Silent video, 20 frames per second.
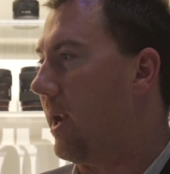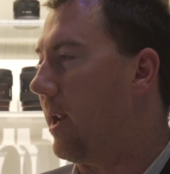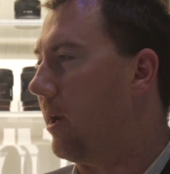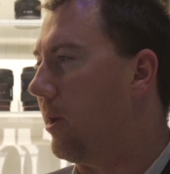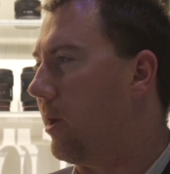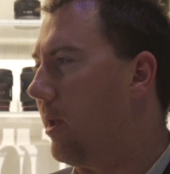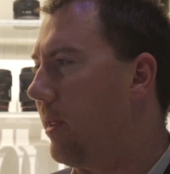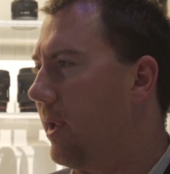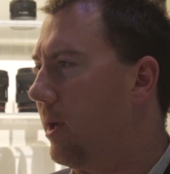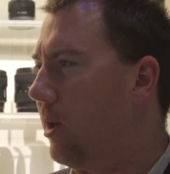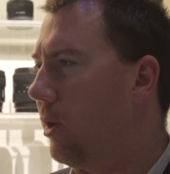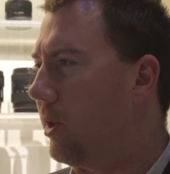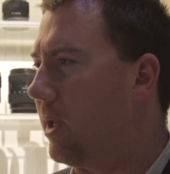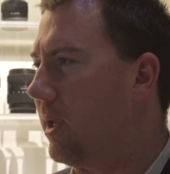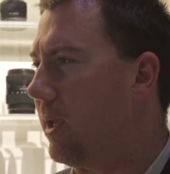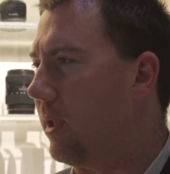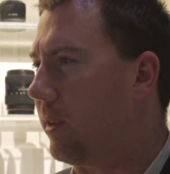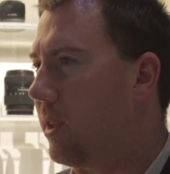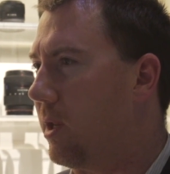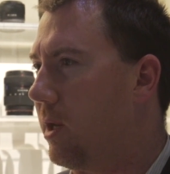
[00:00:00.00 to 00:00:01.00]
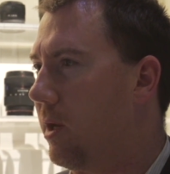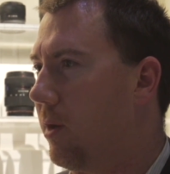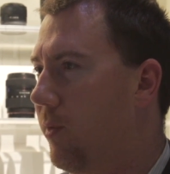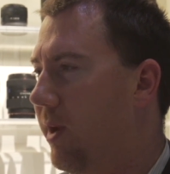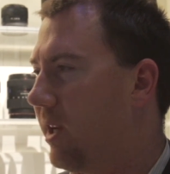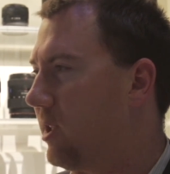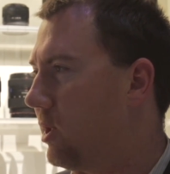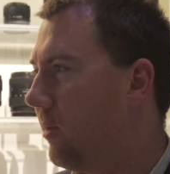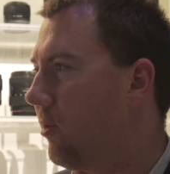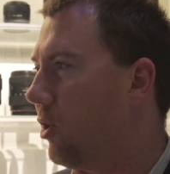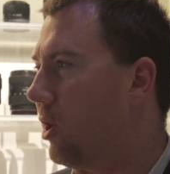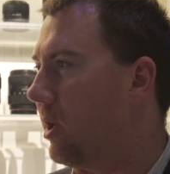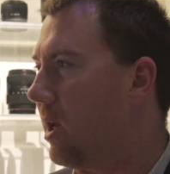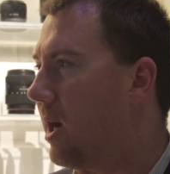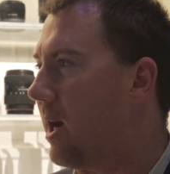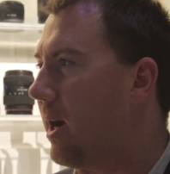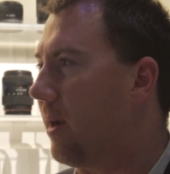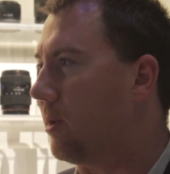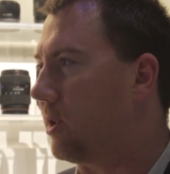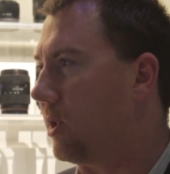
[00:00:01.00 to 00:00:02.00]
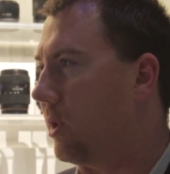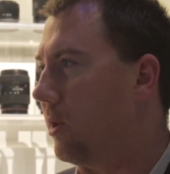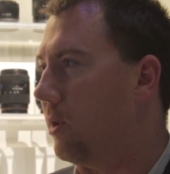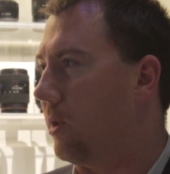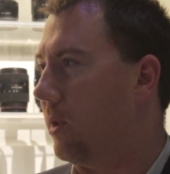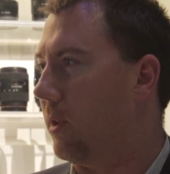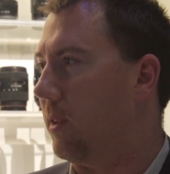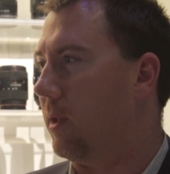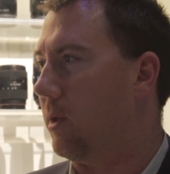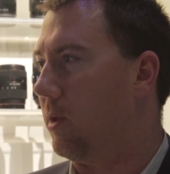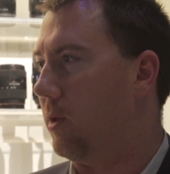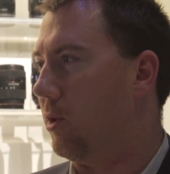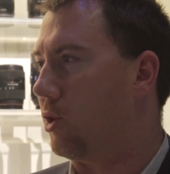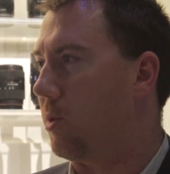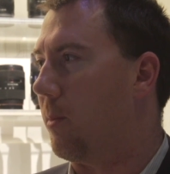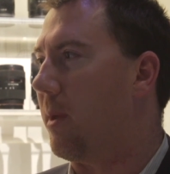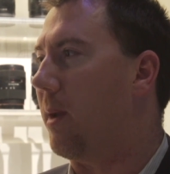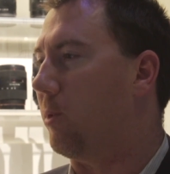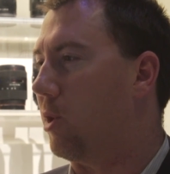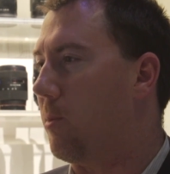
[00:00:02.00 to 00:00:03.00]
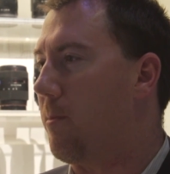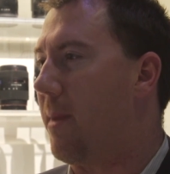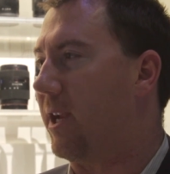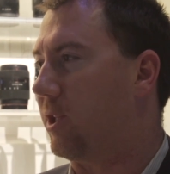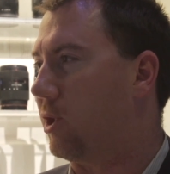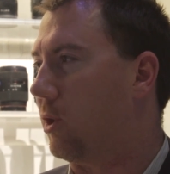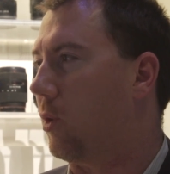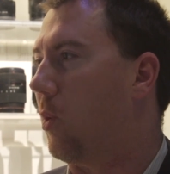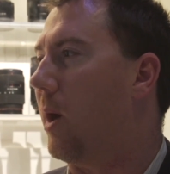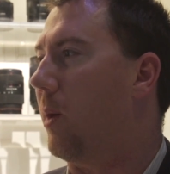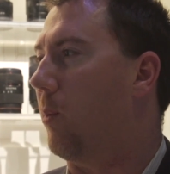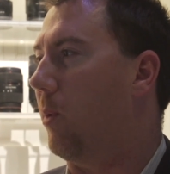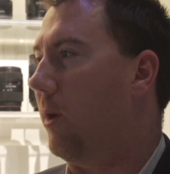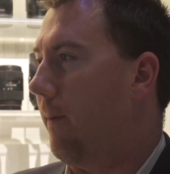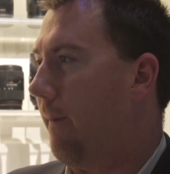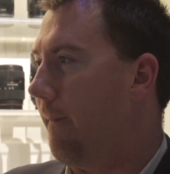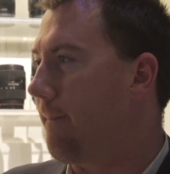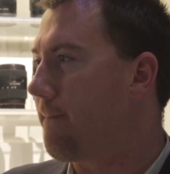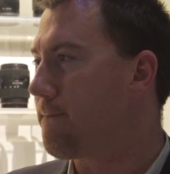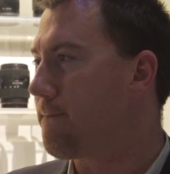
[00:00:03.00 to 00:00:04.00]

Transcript: And I know they're looking at the Rec 709, so the, you should be able to match it quite well.